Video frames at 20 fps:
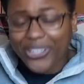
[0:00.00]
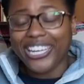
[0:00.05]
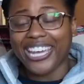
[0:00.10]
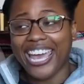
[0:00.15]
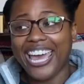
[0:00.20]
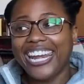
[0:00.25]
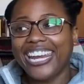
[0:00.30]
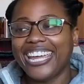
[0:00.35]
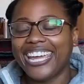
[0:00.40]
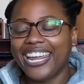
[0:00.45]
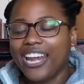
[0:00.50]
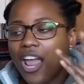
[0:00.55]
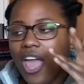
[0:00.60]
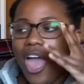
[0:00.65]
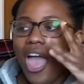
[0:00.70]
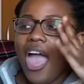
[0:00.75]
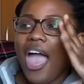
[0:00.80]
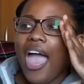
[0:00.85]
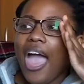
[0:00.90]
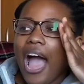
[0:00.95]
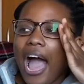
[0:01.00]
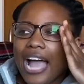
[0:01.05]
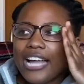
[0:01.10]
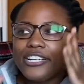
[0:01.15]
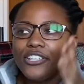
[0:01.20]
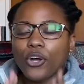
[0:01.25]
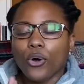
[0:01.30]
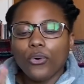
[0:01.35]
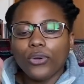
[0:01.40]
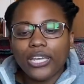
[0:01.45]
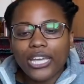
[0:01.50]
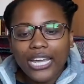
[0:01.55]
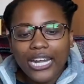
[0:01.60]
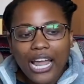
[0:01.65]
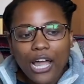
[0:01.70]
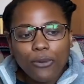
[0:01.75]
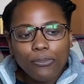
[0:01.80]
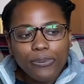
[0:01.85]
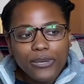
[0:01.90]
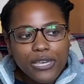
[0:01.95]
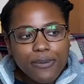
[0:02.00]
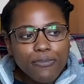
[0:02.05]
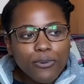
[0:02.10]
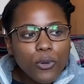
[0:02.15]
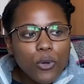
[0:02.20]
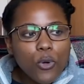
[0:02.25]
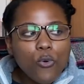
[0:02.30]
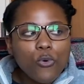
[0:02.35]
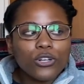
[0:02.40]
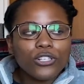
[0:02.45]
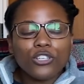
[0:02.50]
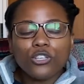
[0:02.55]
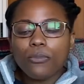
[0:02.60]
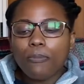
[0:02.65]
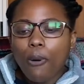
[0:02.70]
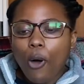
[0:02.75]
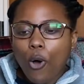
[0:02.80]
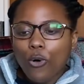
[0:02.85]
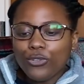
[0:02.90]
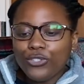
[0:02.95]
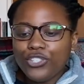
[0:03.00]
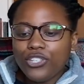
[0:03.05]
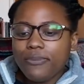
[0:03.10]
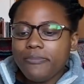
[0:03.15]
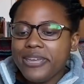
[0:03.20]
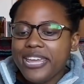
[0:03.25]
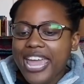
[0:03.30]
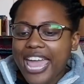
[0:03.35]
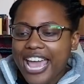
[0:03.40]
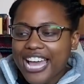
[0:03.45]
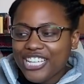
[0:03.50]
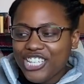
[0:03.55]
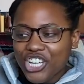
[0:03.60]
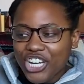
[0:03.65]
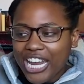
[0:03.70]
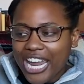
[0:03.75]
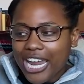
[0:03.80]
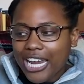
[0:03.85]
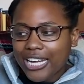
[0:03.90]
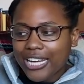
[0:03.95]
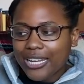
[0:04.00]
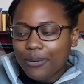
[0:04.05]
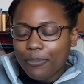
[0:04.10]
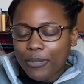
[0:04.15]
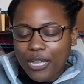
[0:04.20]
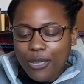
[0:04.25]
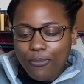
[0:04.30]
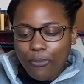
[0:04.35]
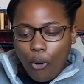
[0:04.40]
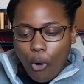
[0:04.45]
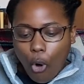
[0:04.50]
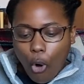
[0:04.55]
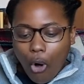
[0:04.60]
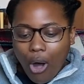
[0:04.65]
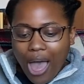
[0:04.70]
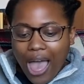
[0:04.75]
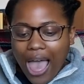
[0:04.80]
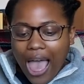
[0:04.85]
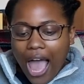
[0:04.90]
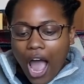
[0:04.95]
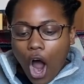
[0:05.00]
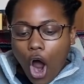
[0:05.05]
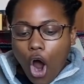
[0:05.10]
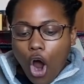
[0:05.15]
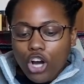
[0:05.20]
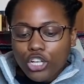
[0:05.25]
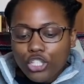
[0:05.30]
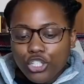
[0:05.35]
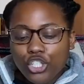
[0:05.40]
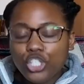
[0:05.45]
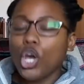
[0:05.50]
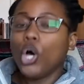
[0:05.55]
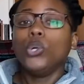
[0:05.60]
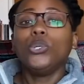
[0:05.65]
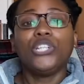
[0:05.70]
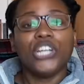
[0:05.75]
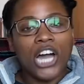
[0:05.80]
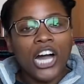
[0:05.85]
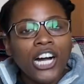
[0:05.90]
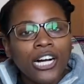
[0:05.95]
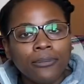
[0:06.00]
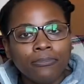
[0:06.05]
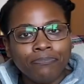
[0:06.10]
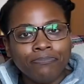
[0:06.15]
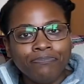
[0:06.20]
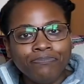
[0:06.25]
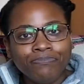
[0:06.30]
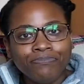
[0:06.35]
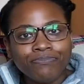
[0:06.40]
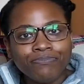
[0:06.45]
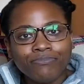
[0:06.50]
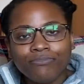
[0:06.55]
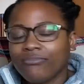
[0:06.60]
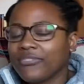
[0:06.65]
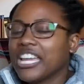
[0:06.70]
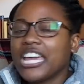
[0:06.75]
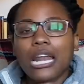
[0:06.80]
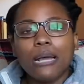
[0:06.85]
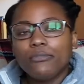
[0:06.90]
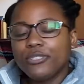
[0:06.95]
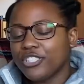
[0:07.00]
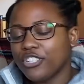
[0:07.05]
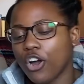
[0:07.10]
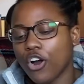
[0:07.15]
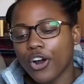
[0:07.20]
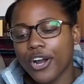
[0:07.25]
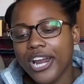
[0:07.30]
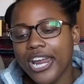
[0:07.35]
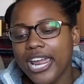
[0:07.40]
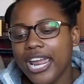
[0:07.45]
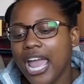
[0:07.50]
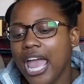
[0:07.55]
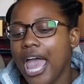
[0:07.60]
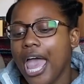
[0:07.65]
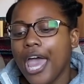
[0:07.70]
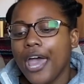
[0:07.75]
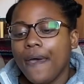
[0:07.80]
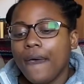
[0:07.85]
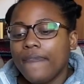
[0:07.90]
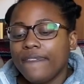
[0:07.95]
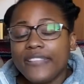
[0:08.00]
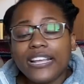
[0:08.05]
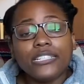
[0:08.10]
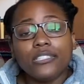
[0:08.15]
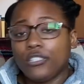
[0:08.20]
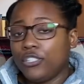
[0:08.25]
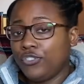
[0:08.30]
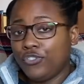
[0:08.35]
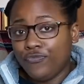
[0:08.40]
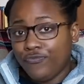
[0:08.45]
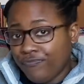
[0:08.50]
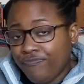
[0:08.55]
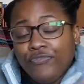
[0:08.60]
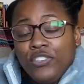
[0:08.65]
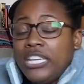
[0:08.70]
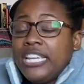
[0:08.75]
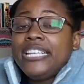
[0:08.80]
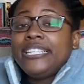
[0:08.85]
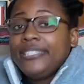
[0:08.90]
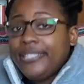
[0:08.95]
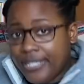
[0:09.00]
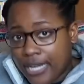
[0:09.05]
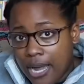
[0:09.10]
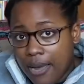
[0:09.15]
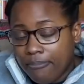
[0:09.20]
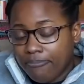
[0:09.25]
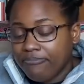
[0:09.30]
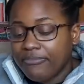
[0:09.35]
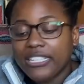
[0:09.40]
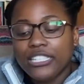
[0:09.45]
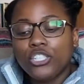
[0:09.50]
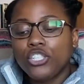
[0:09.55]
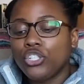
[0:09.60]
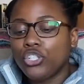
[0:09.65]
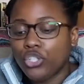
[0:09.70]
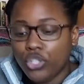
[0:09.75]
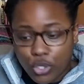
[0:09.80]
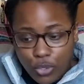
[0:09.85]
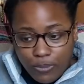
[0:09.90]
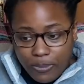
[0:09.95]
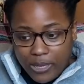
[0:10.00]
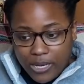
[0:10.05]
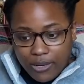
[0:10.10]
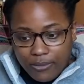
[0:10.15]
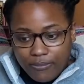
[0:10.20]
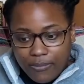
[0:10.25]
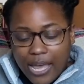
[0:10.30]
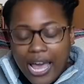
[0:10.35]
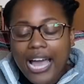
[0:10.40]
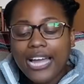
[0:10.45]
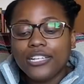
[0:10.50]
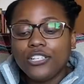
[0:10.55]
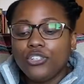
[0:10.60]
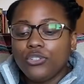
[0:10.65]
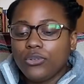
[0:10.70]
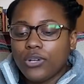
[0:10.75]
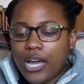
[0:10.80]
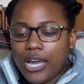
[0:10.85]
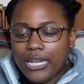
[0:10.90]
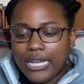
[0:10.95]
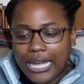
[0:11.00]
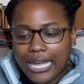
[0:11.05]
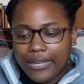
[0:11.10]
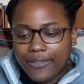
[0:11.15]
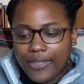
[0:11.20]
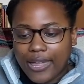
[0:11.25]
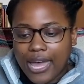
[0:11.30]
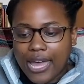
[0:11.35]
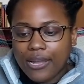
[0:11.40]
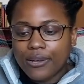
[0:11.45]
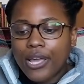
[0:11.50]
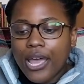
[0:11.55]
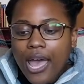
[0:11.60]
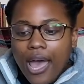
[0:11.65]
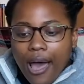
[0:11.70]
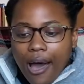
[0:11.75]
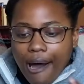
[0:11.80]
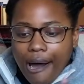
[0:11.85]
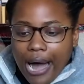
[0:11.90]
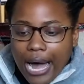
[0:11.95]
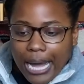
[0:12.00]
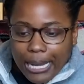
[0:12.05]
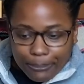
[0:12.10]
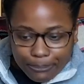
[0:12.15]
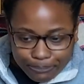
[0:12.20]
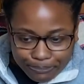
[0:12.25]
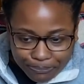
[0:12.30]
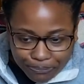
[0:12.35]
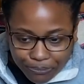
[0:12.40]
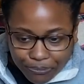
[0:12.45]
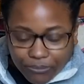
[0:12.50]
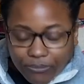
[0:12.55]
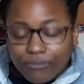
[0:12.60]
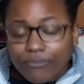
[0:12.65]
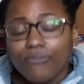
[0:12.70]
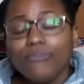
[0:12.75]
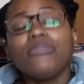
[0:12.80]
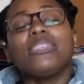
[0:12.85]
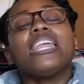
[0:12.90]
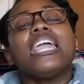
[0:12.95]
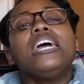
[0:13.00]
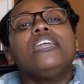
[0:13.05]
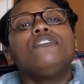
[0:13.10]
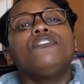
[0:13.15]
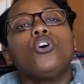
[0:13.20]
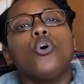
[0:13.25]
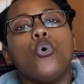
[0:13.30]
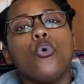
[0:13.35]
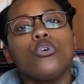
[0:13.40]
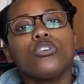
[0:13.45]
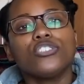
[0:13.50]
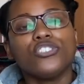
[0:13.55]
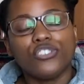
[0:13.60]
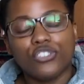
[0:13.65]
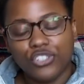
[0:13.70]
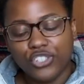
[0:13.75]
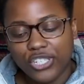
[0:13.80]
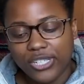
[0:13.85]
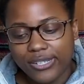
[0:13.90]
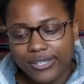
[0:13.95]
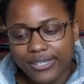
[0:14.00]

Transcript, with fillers: get it. I don't get how people who are supposed to be educated people are so dumb. And I'm sorry, that's, he's dumb. That's stupid. I do not like that. Um, and of course, she